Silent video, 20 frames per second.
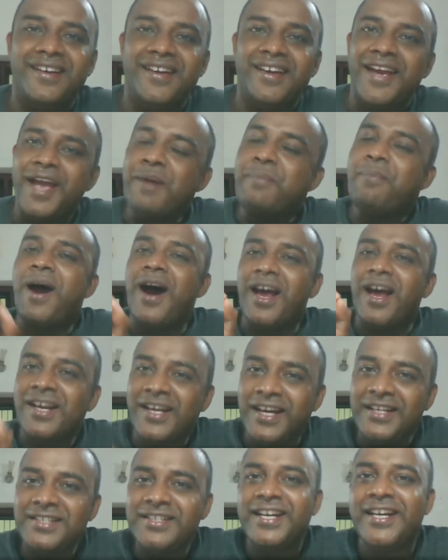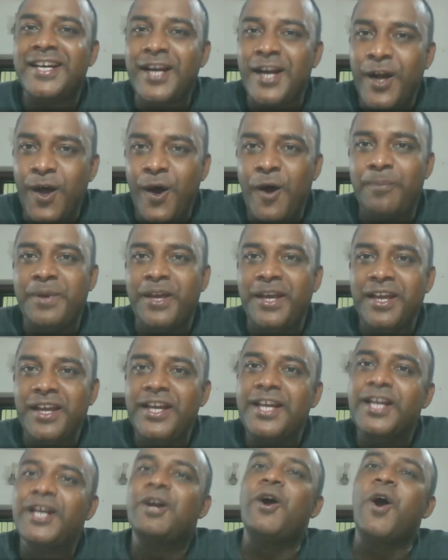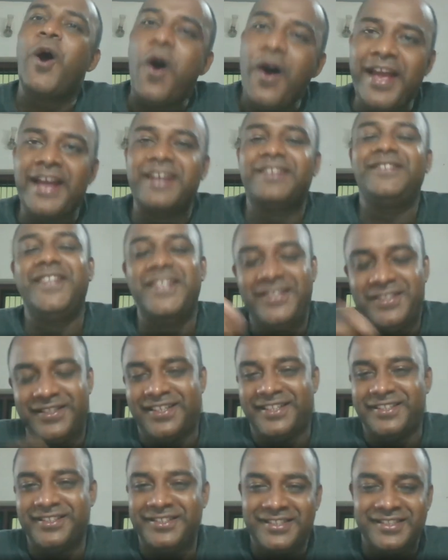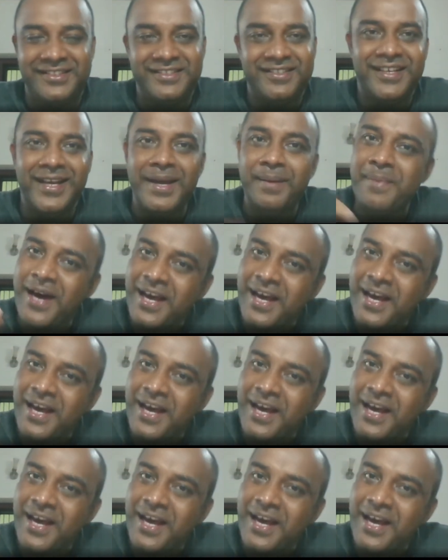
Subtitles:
a market economy coexisted. But